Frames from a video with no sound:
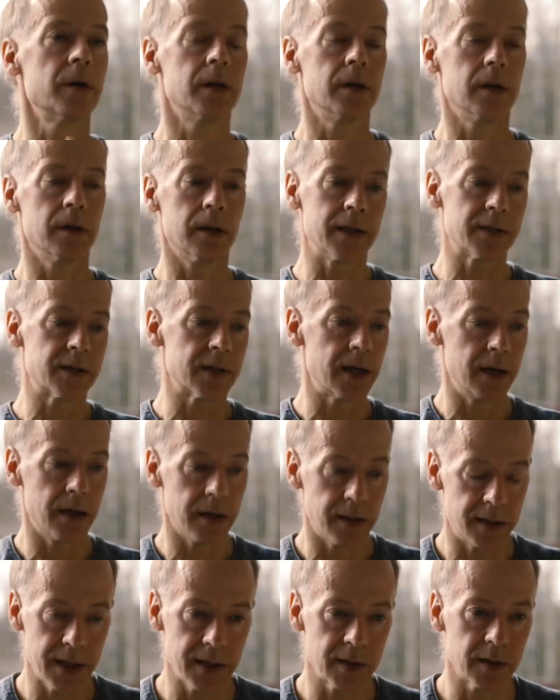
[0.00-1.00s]
than, let's say, in
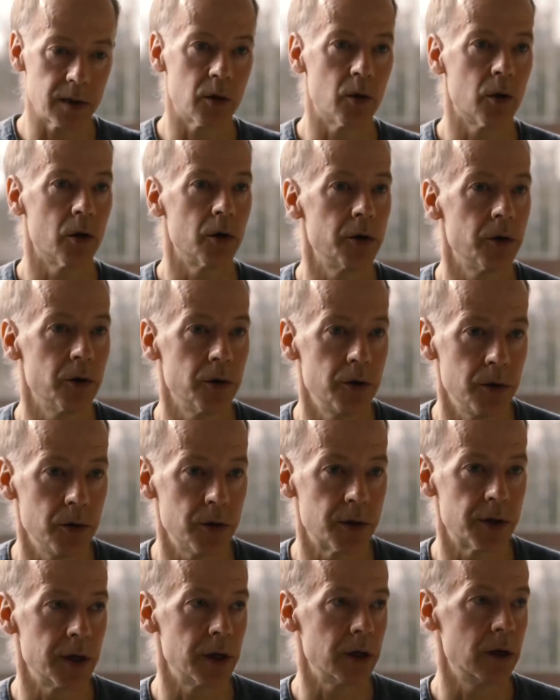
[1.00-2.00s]
a Tesla coil, you're
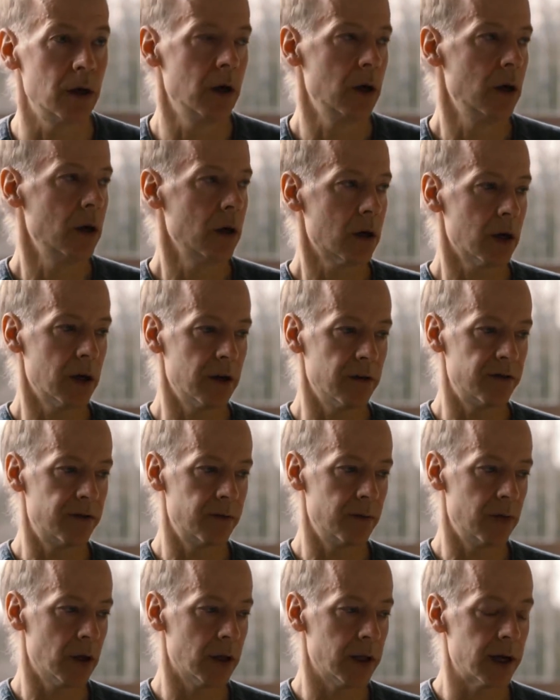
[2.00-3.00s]
using kind
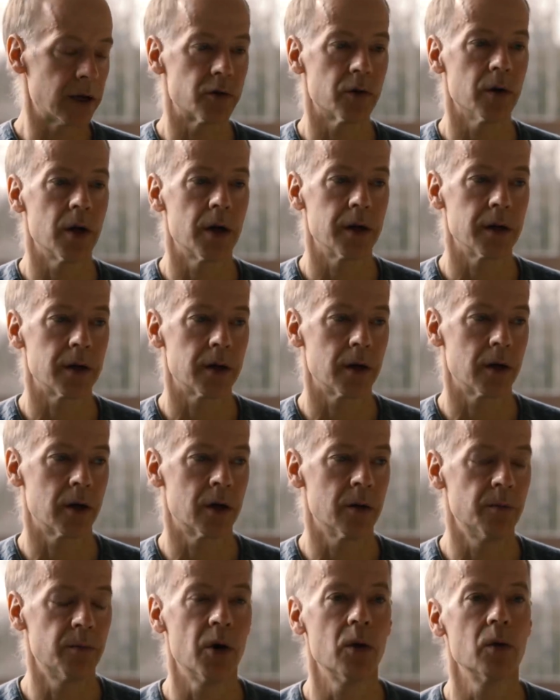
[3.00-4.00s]
of electronic
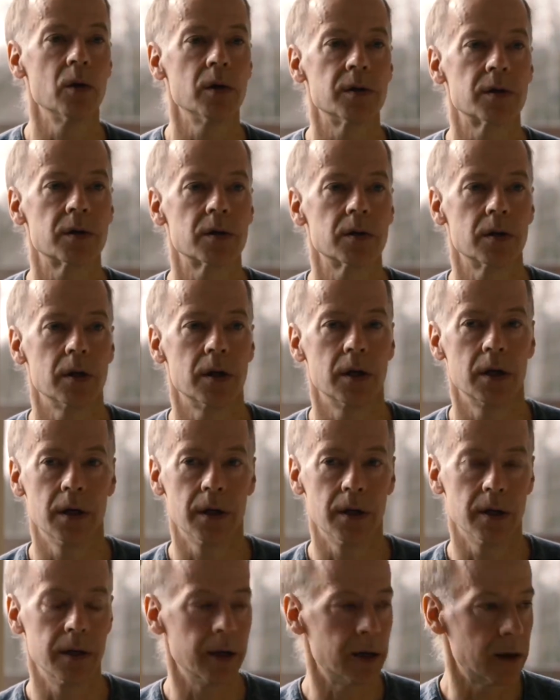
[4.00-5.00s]
components
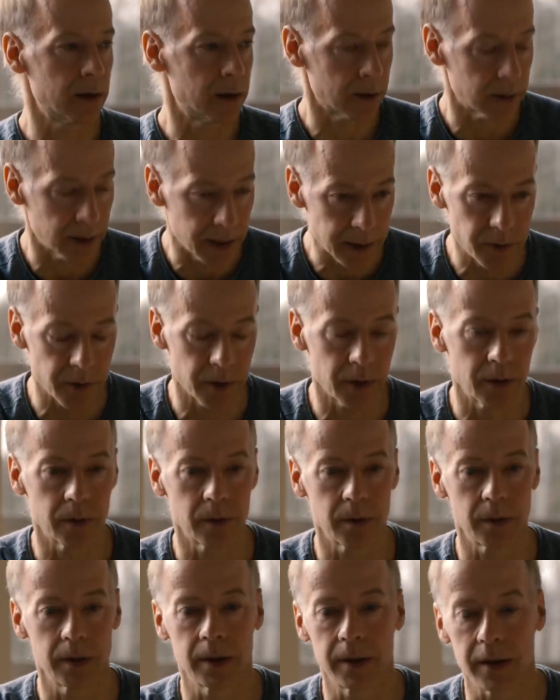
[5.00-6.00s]
in an
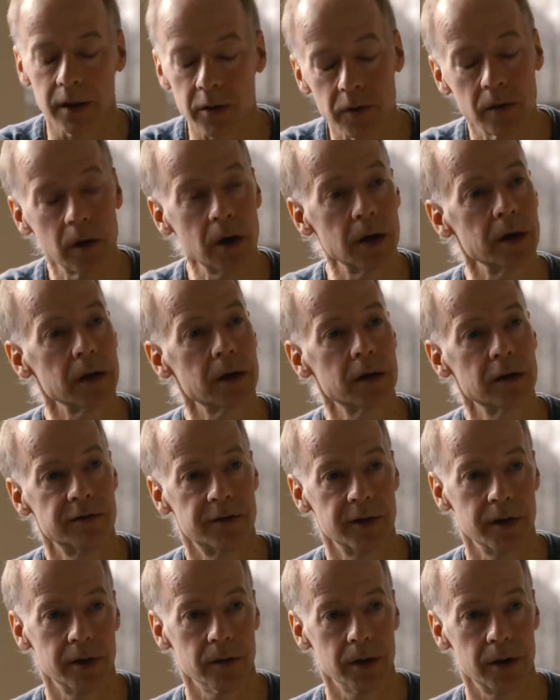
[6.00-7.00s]
electronic
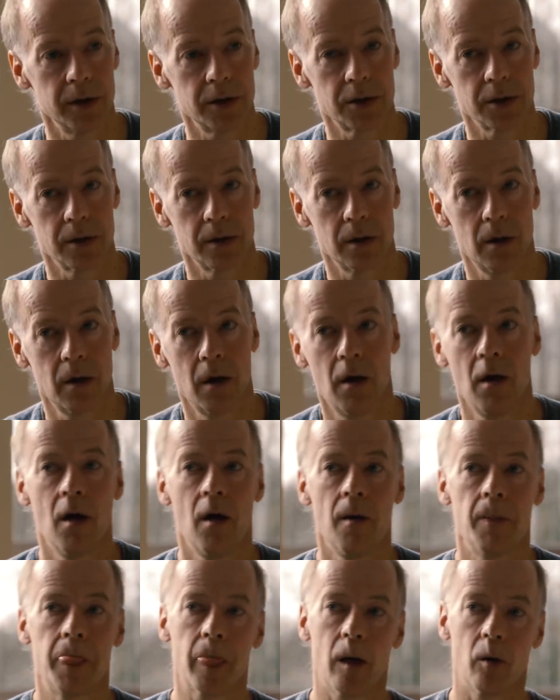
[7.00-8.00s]
configuration.
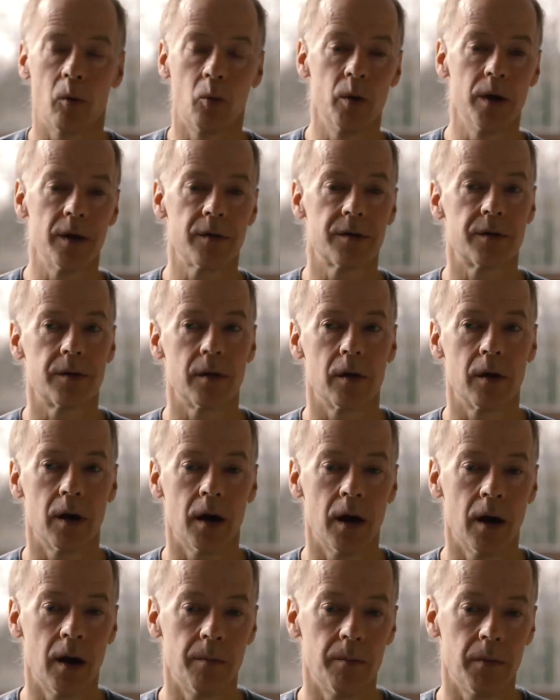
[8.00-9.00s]
With
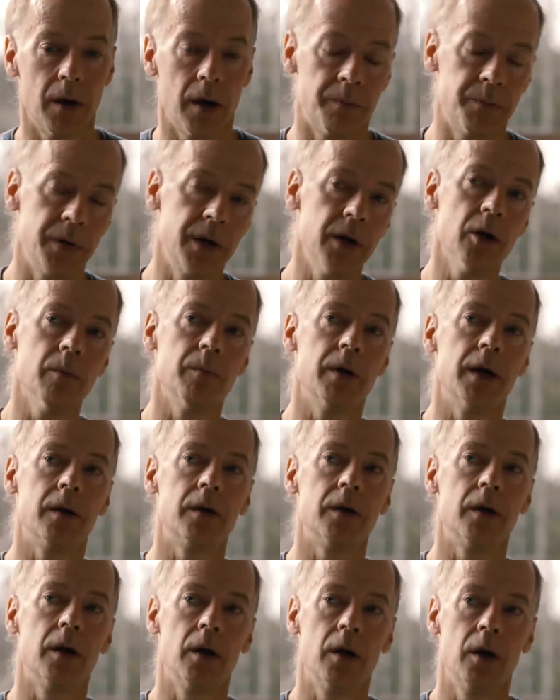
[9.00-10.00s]
a
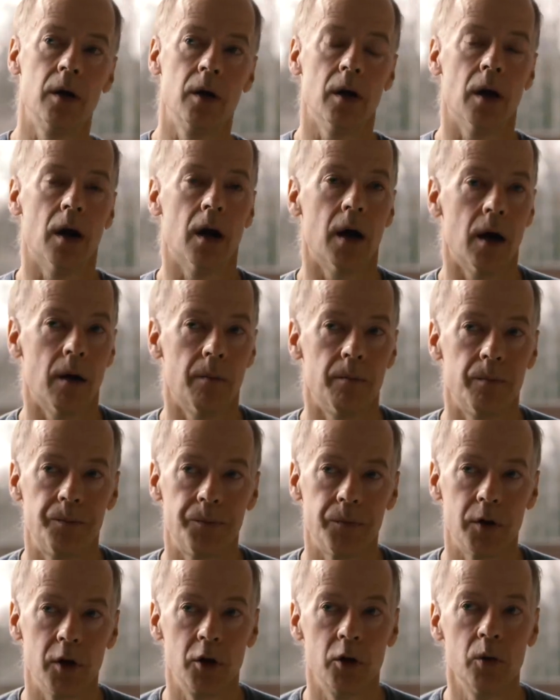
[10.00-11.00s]
pyramid,
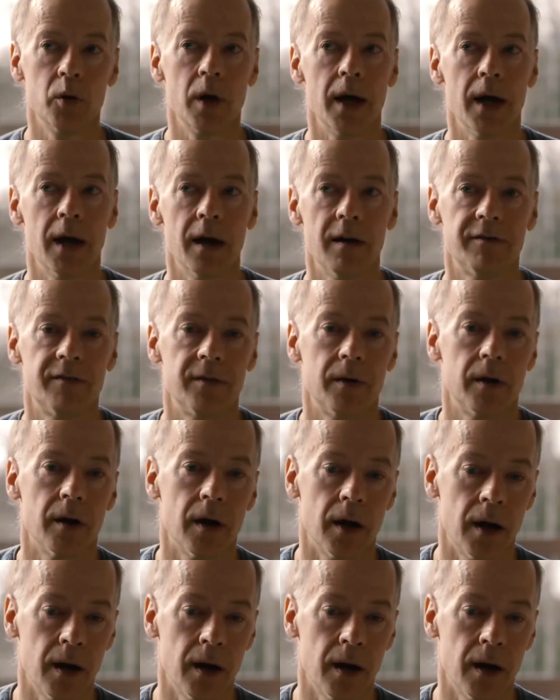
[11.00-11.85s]
you have